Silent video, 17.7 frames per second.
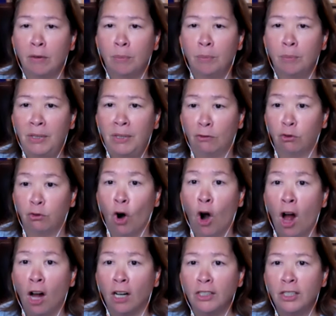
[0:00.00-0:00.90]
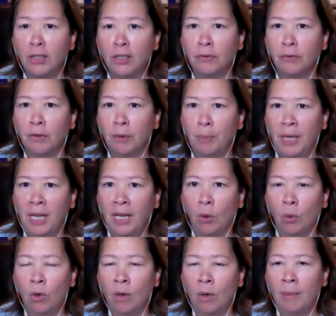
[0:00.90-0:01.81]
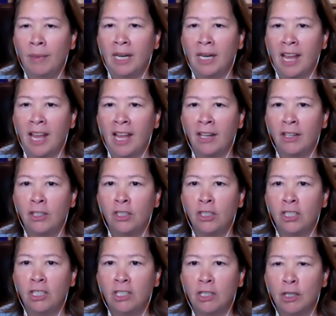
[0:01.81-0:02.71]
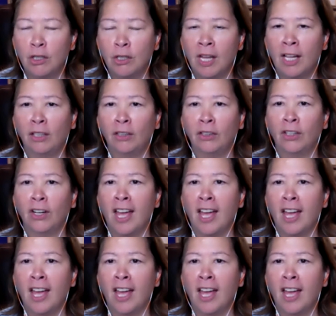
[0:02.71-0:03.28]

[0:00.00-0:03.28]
be- wrong just for being a woman and she just held her mm.